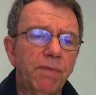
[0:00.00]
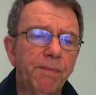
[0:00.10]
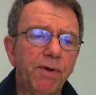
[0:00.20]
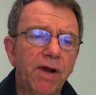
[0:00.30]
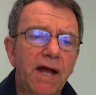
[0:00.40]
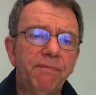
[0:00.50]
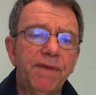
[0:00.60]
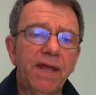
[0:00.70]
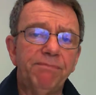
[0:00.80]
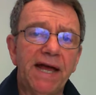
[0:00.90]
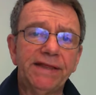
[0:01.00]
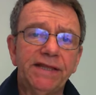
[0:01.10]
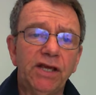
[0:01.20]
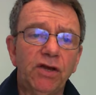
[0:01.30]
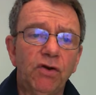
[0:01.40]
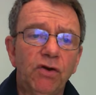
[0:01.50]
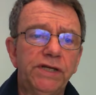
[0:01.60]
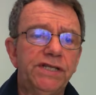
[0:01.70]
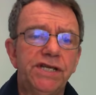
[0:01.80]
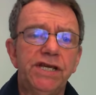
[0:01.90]
Remember, I'm not the
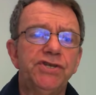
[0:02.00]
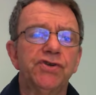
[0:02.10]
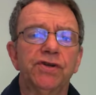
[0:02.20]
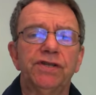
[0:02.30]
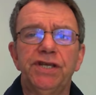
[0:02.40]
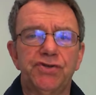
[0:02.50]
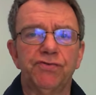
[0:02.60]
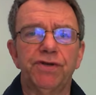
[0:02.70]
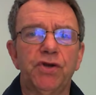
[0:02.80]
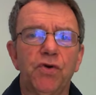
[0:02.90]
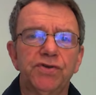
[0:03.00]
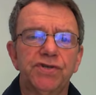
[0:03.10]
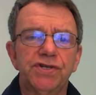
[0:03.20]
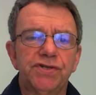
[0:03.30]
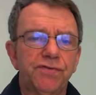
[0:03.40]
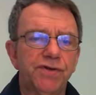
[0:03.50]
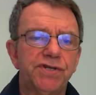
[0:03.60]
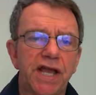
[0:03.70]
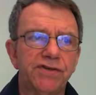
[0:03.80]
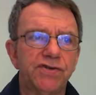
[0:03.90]
only teacher in these 3 courses,
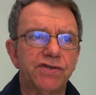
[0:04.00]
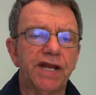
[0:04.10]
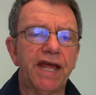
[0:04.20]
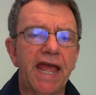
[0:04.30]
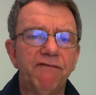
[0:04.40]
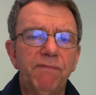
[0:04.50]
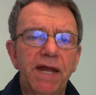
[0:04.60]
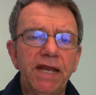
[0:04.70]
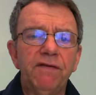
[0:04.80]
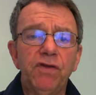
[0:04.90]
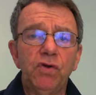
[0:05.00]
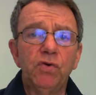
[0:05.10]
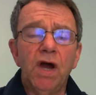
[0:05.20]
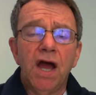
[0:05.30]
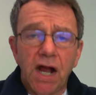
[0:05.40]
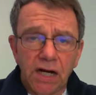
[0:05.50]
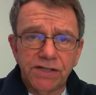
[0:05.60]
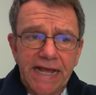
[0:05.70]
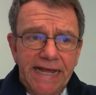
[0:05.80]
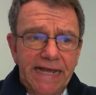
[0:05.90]
3 sections that I have. Many of you
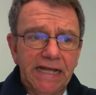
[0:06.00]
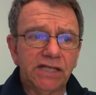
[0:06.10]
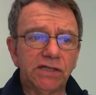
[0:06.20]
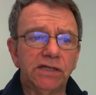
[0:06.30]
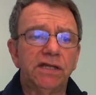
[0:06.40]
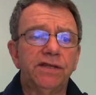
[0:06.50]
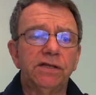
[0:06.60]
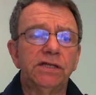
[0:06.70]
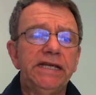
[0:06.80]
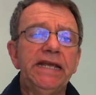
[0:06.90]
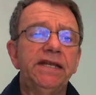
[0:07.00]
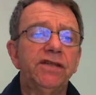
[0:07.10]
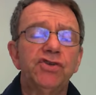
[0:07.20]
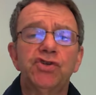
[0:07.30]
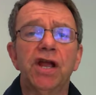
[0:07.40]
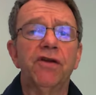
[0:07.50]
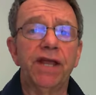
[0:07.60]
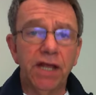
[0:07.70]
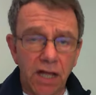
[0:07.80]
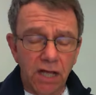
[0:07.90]
are taking the lead in
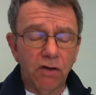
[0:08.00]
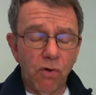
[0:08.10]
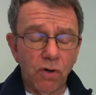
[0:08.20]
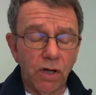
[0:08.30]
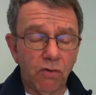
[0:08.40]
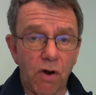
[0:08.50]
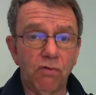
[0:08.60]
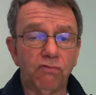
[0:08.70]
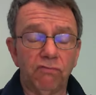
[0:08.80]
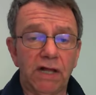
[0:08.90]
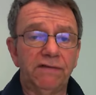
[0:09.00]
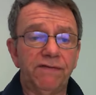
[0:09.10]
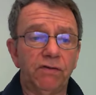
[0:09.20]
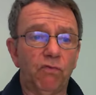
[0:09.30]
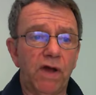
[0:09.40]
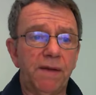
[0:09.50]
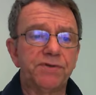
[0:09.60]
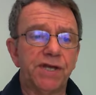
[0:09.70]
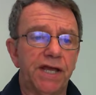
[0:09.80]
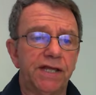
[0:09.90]
sharing quote-unquote relevant
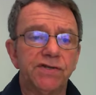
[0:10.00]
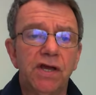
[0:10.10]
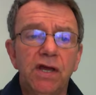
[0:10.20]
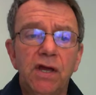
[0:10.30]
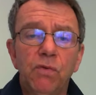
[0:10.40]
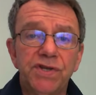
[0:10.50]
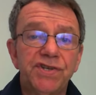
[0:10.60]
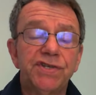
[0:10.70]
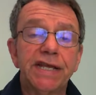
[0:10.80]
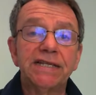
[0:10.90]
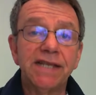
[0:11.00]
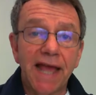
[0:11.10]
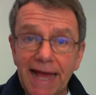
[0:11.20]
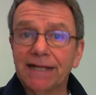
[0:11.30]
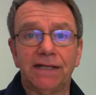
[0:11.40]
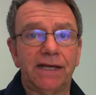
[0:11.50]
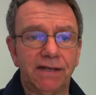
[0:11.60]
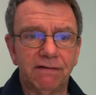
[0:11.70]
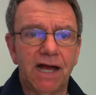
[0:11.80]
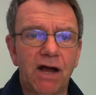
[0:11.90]
websites, which is
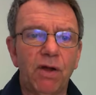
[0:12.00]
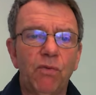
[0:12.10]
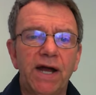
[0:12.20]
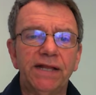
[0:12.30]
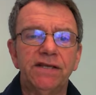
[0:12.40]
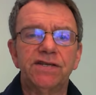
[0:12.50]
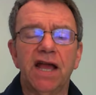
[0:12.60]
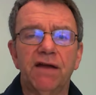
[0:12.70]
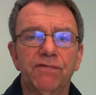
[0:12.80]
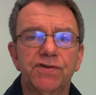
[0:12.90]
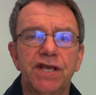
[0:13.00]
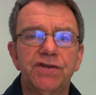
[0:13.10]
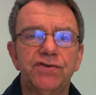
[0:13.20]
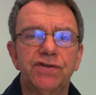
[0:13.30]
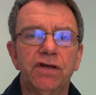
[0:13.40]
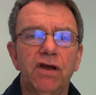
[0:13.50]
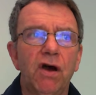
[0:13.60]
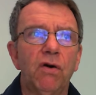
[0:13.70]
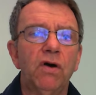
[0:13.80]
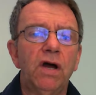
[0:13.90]
exactly how I want these conversations to
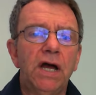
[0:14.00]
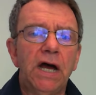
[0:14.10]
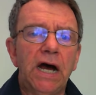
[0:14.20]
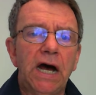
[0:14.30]
go.